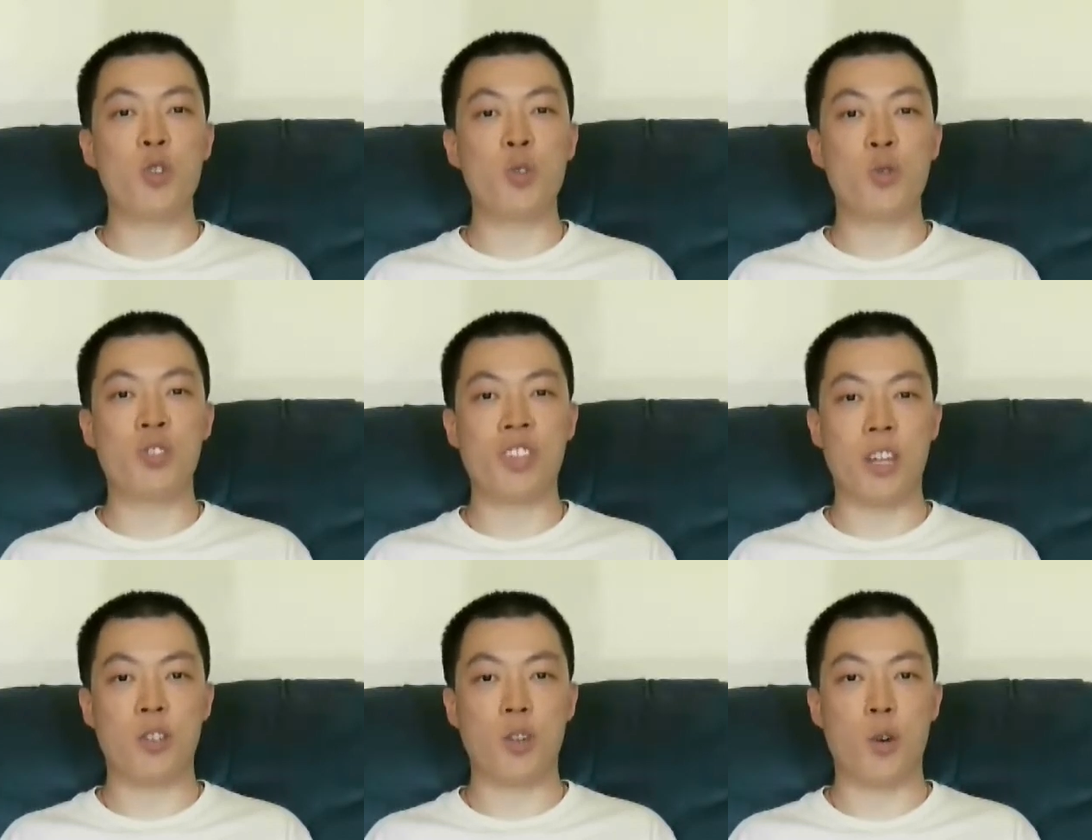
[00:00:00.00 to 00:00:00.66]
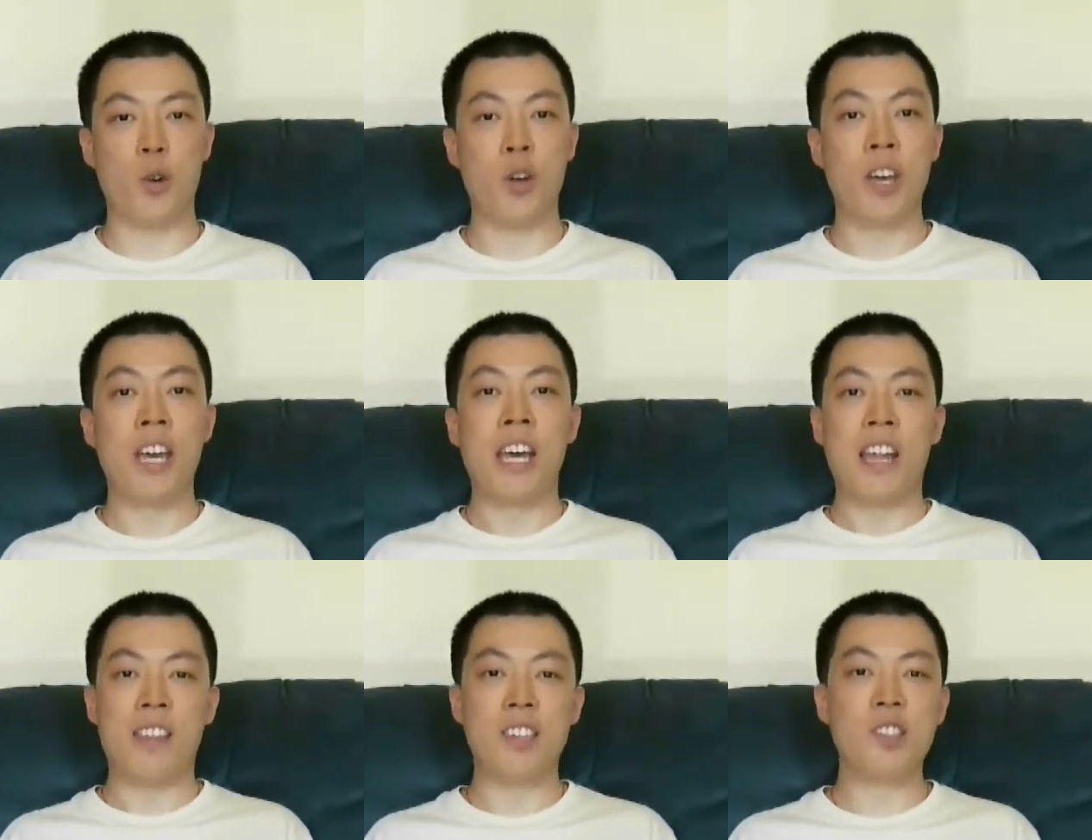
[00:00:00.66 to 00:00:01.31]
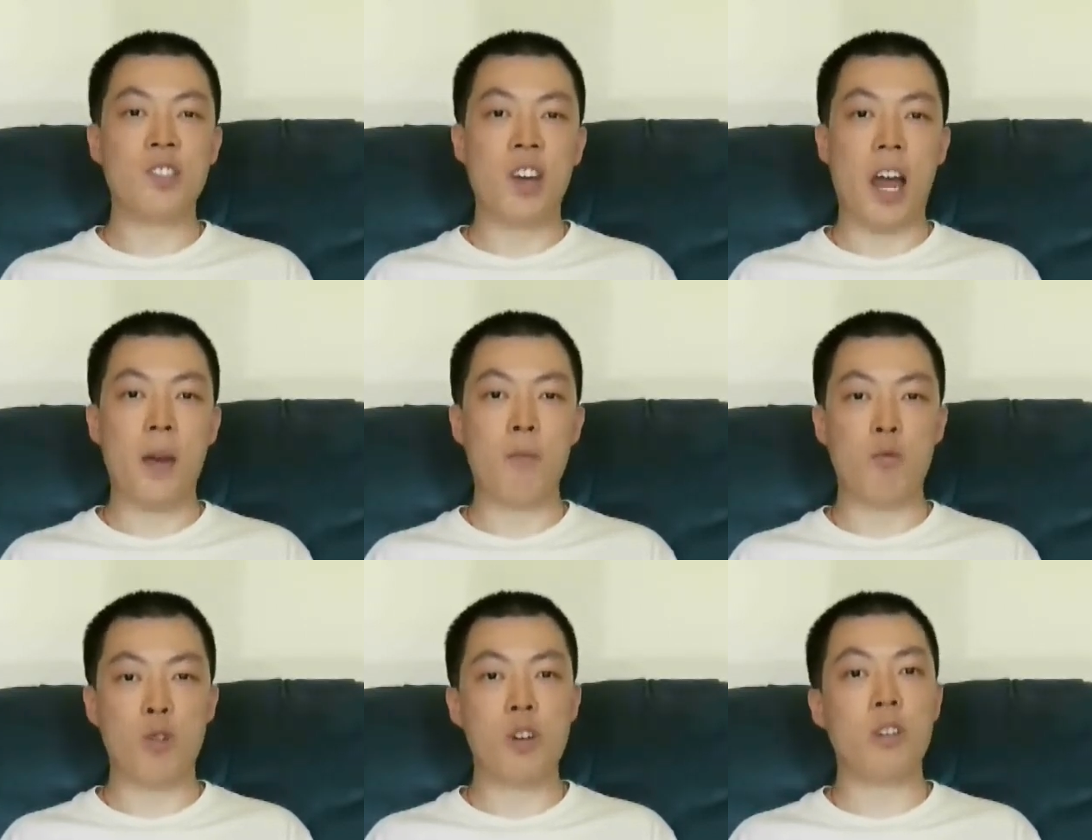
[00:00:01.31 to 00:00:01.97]
News Center. This
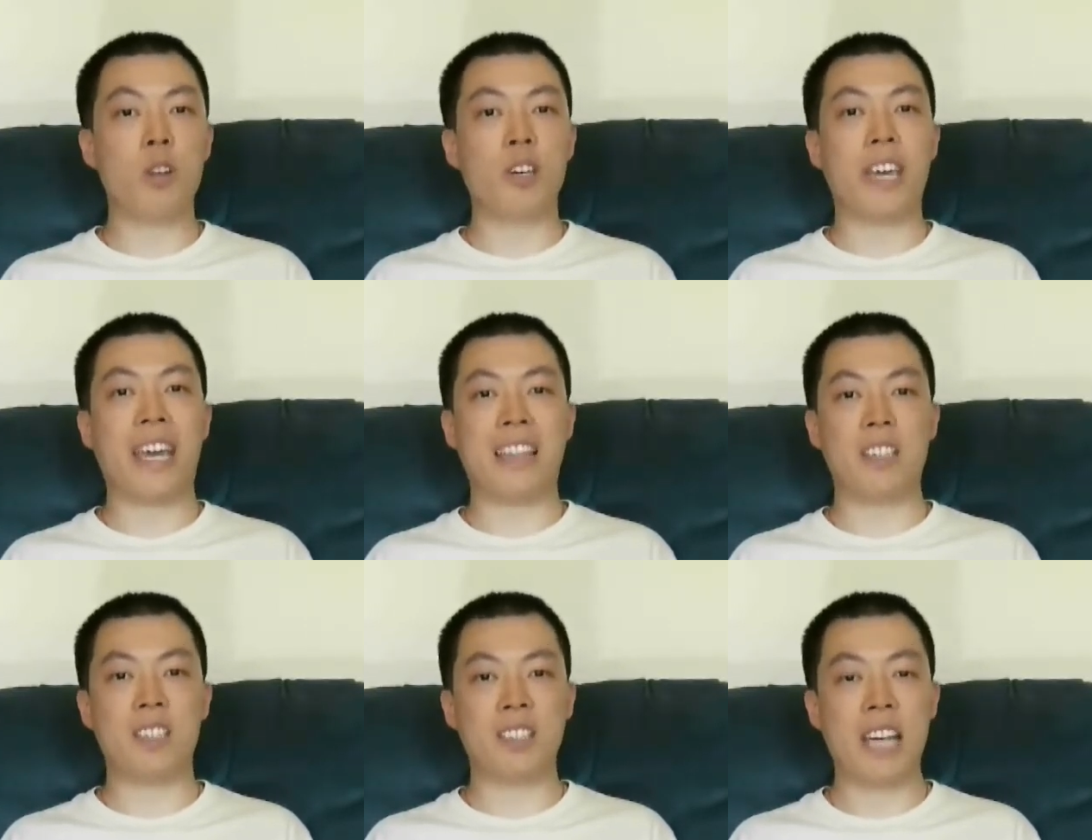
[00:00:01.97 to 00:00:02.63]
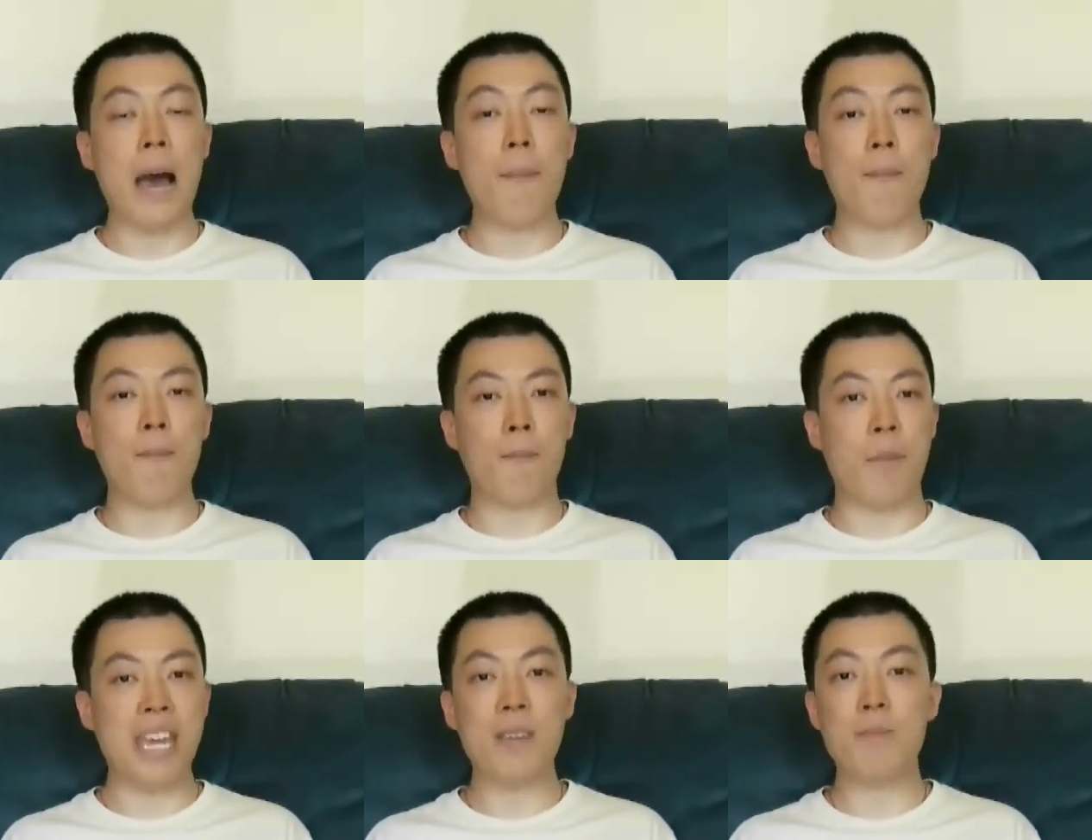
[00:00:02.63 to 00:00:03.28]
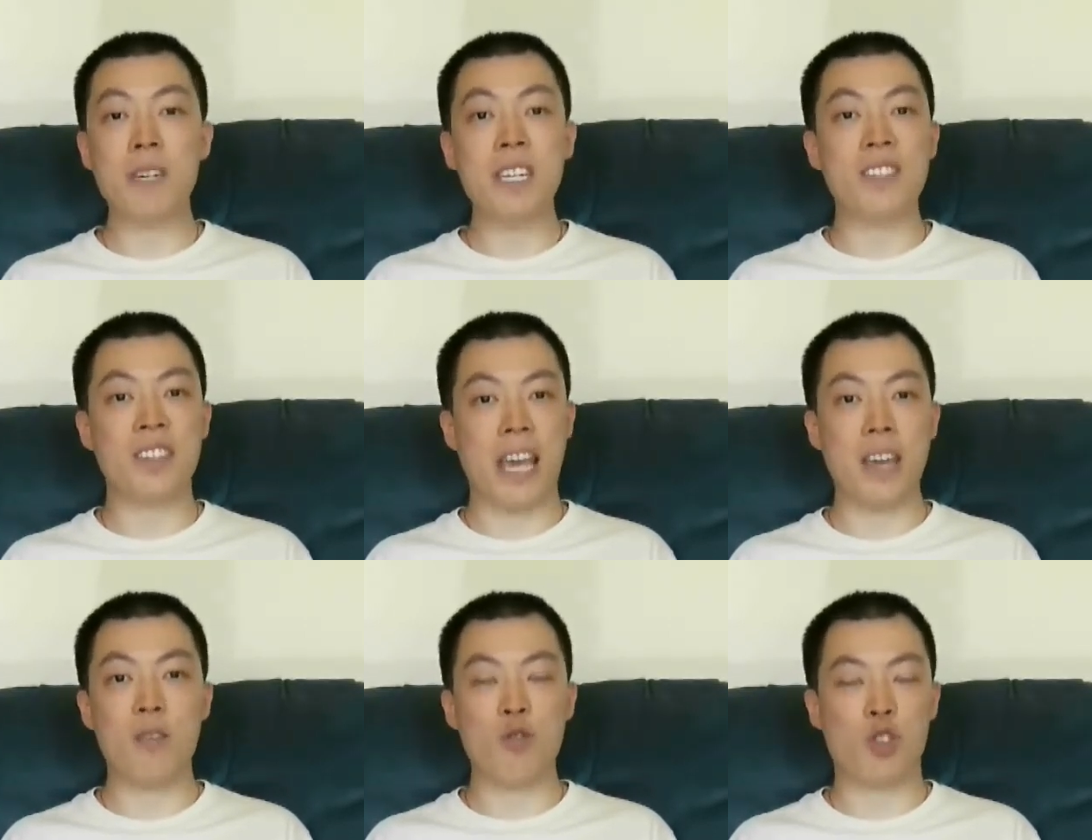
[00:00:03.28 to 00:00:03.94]
time, we're looking at the top maybe
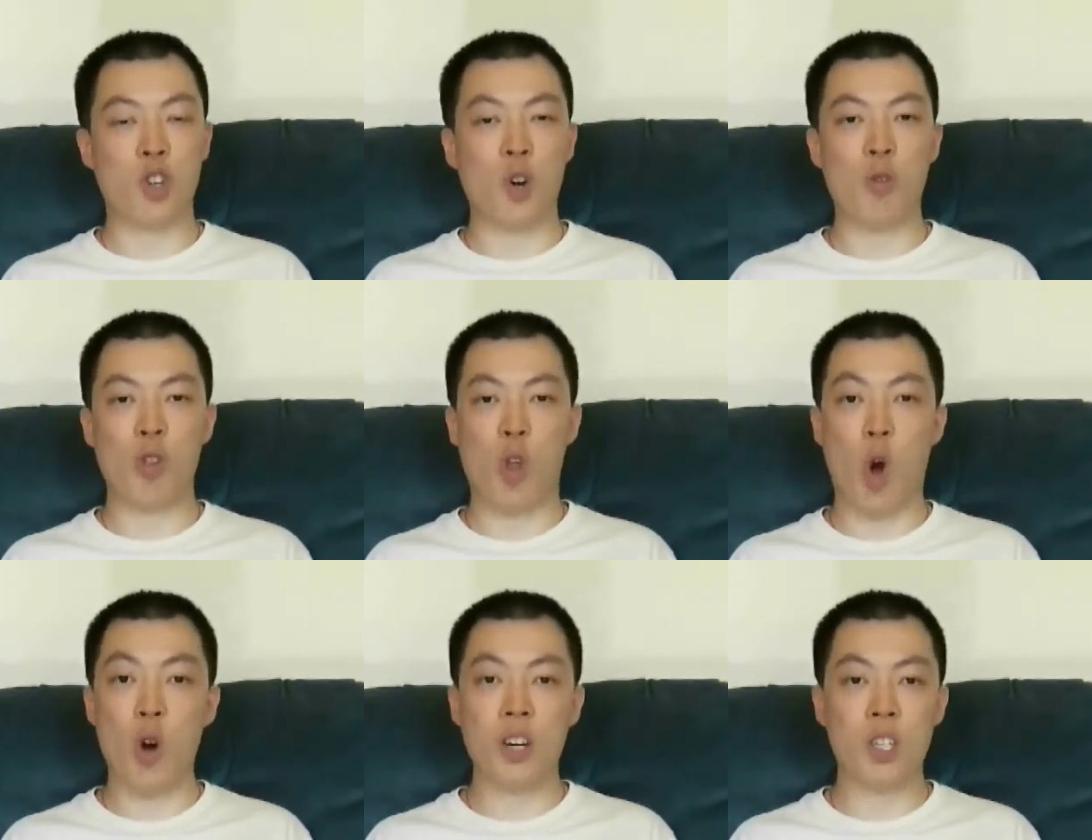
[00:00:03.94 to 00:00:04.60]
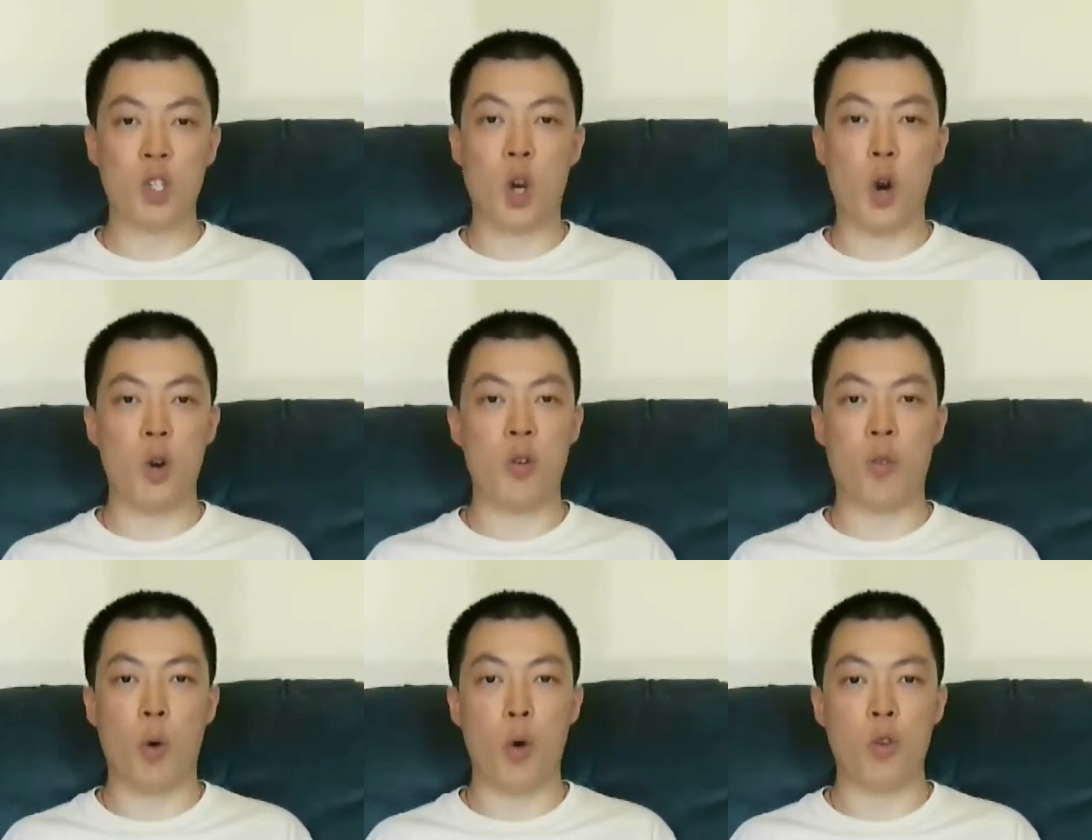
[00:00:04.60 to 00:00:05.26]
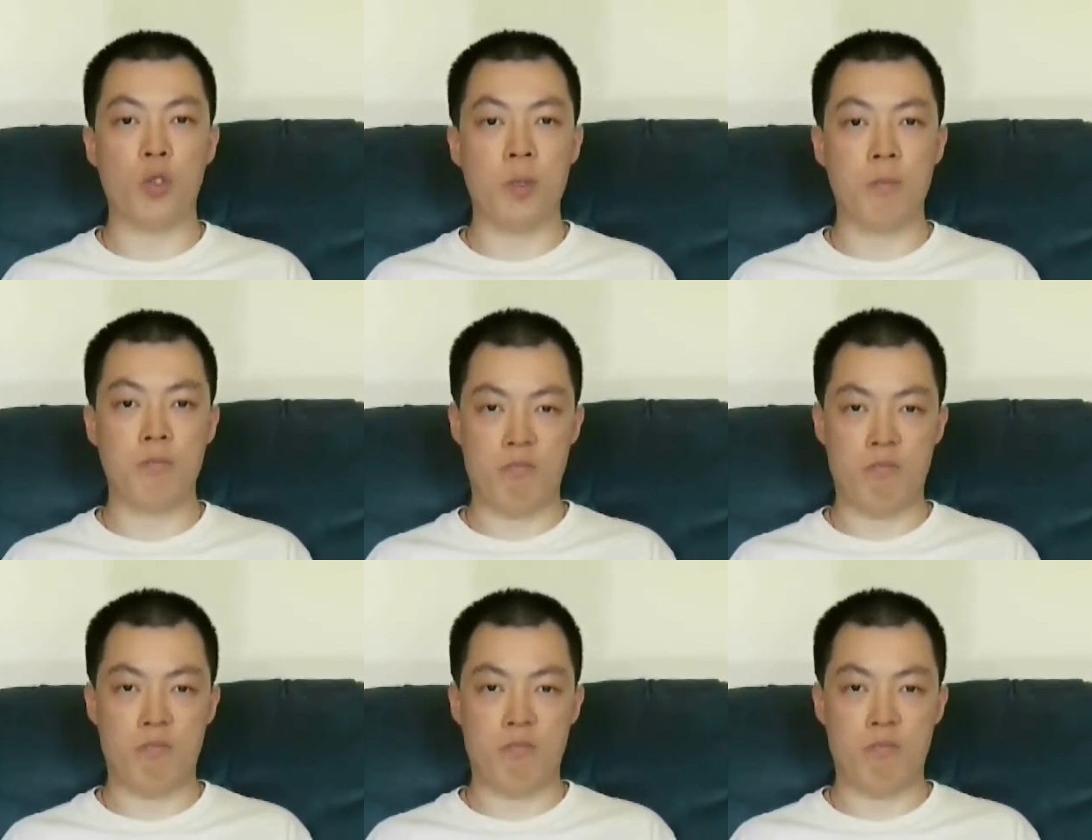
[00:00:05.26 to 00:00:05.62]
10 or so longest carnivores.